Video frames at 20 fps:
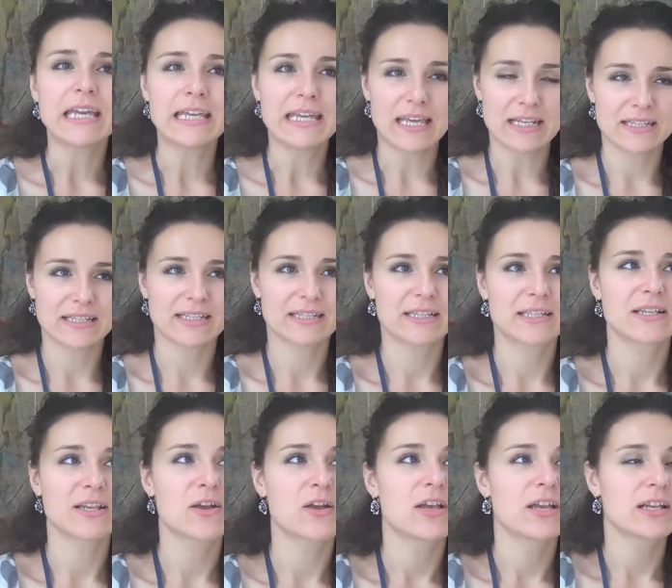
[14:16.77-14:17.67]

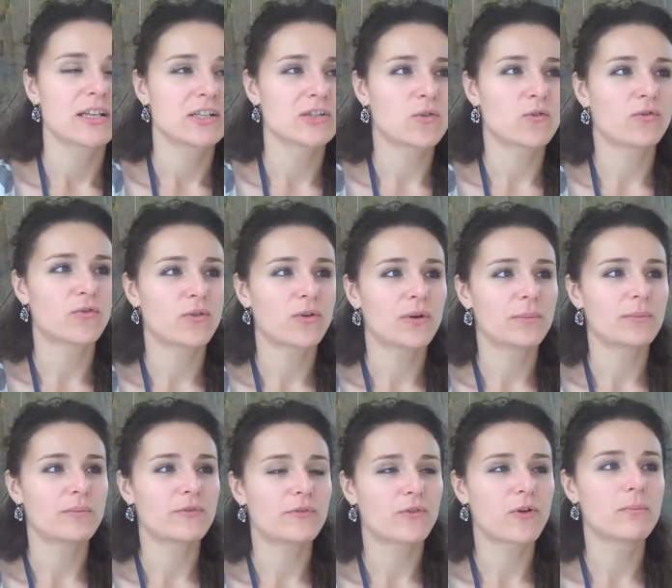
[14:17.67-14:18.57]
Yes. So for,
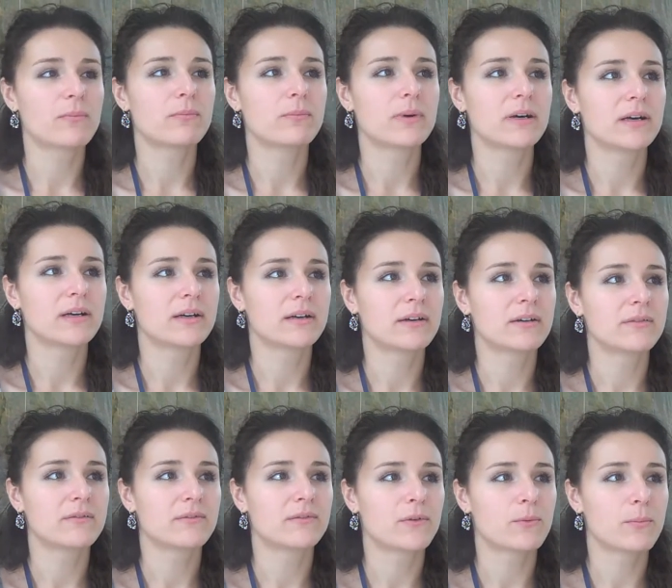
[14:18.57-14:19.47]
from uh,
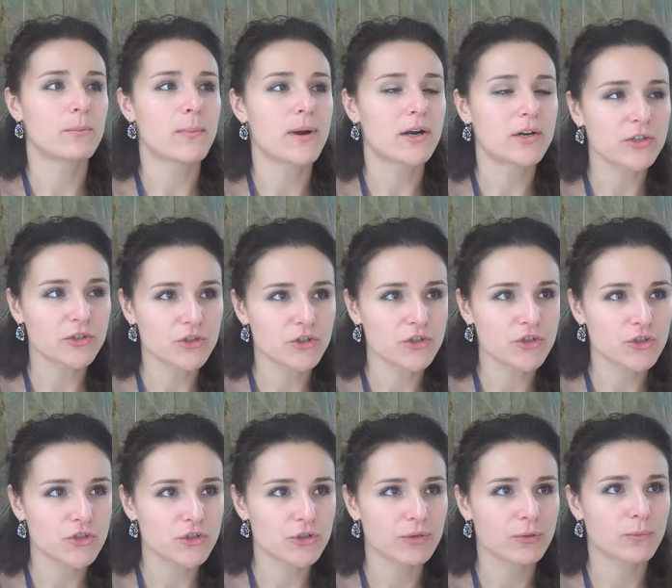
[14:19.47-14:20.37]
from
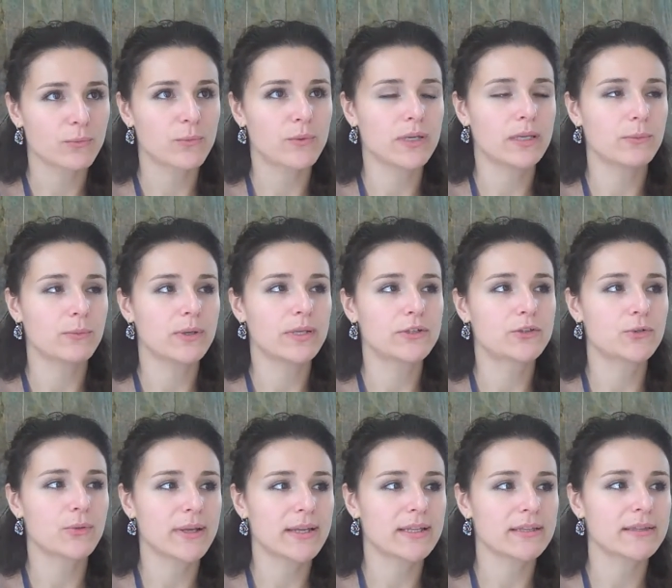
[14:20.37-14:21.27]
March, we, we
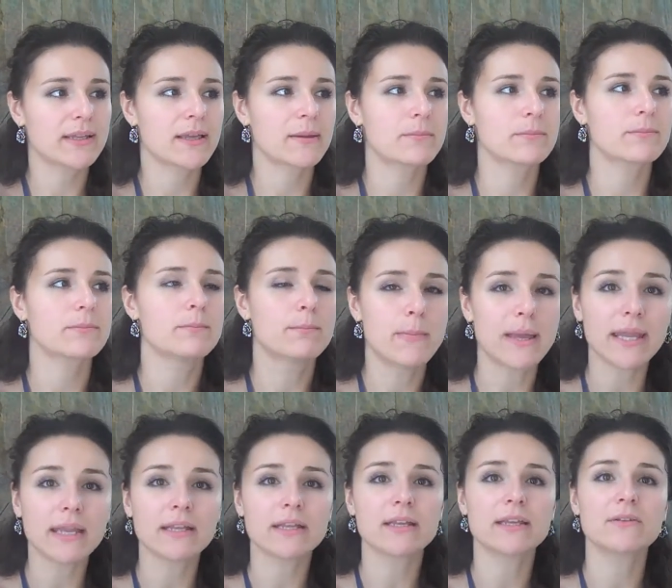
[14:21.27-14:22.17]
train them
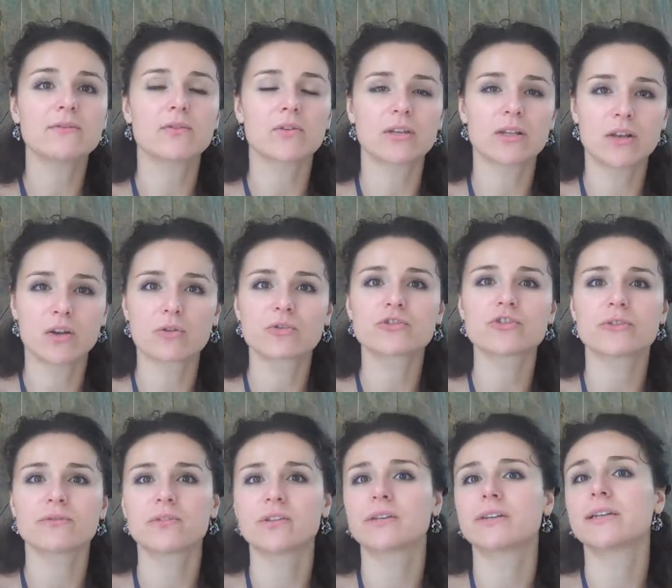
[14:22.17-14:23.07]
mainly for the launch
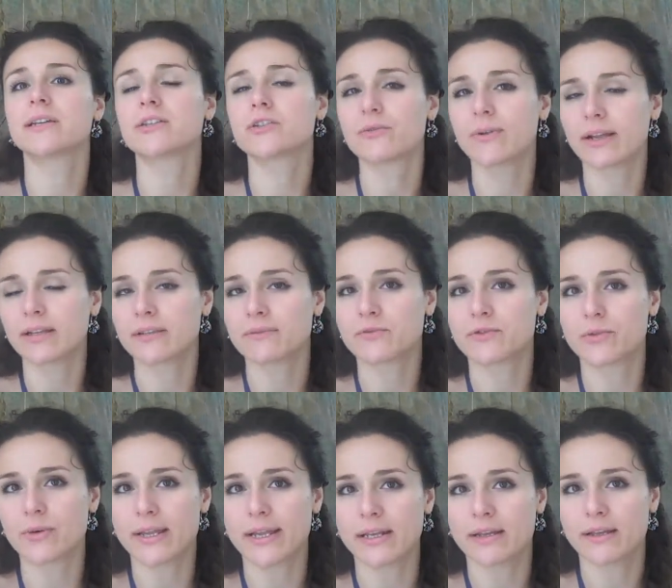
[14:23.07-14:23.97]
of the interactive
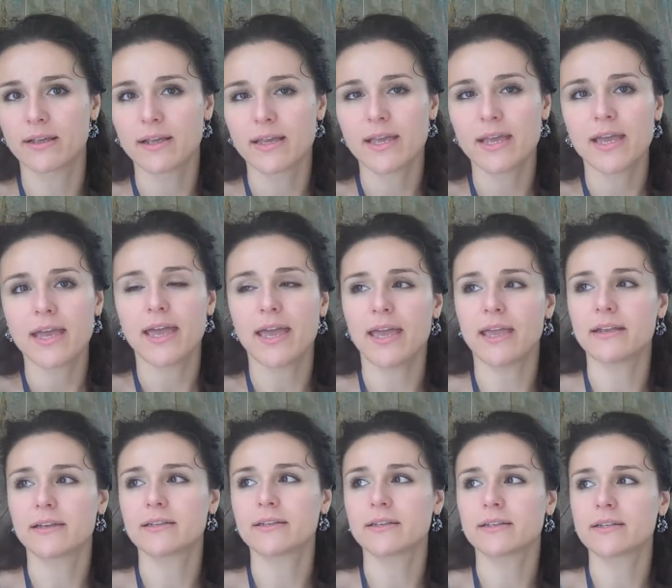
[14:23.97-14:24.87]
trail.
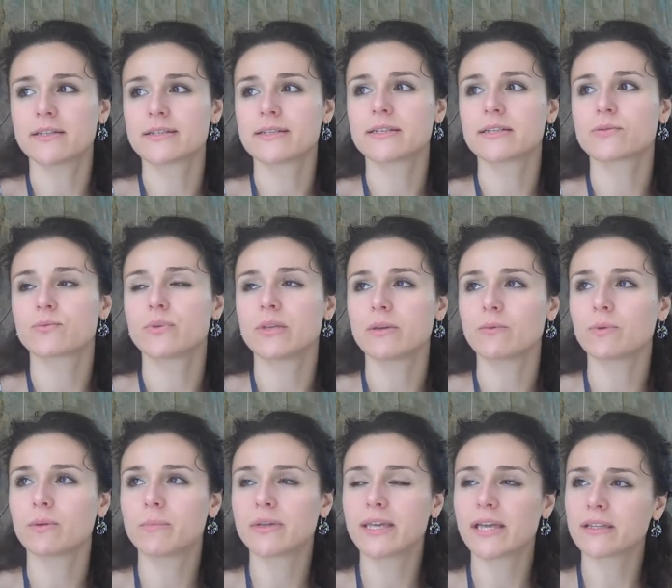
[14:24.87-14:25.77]
And uh, since we,
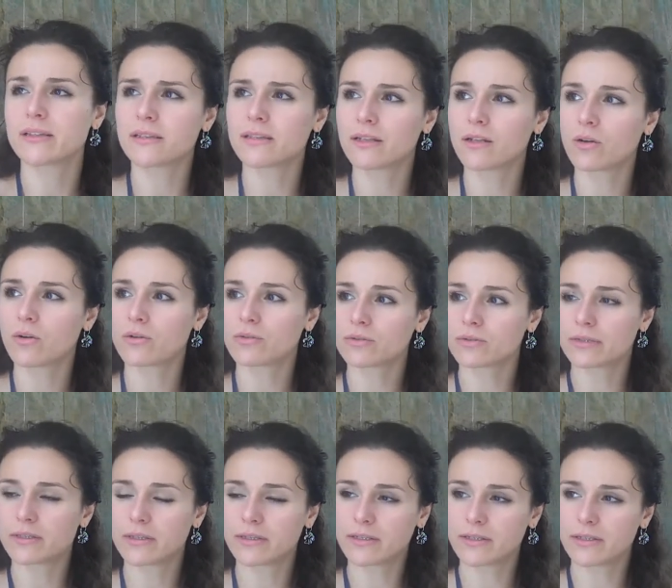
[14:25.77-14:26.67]
we began the, long,
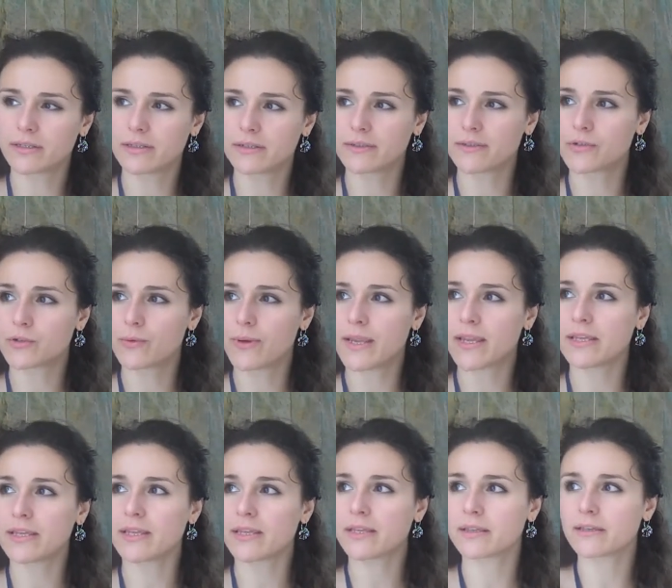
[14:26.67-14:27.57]
the, the
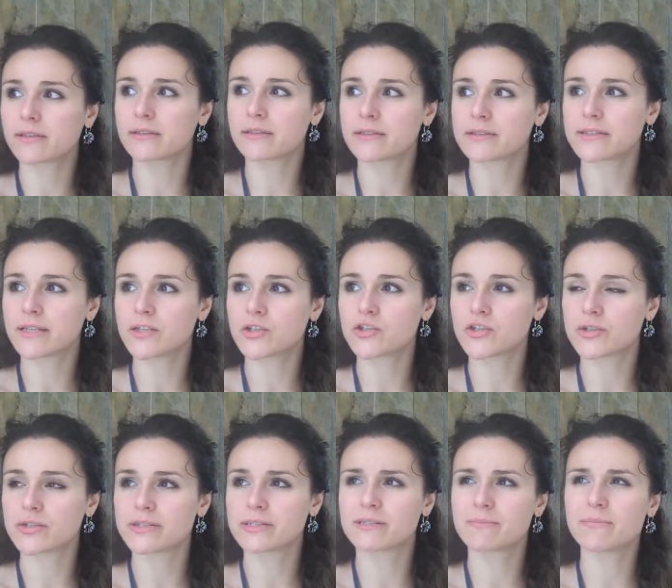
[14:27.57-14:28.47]
training the
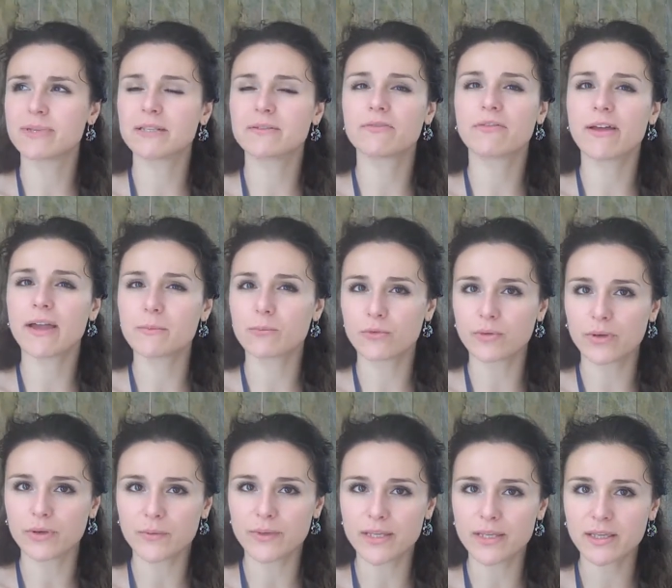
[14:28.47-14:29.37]
sessions
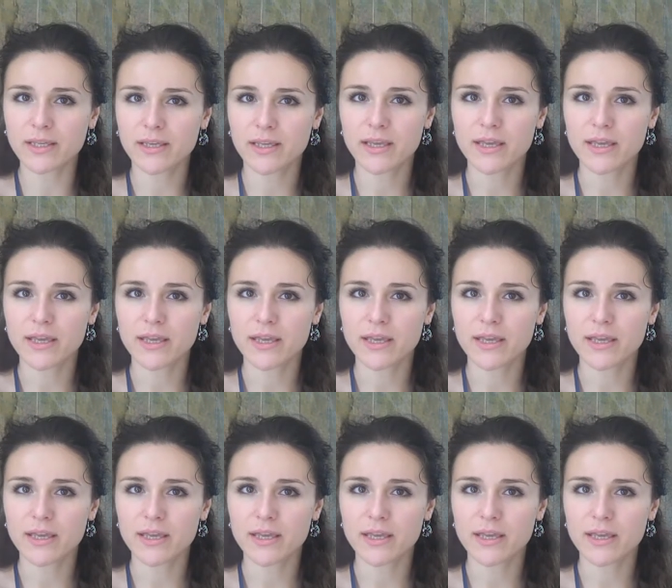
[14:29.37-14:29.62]
mid-February,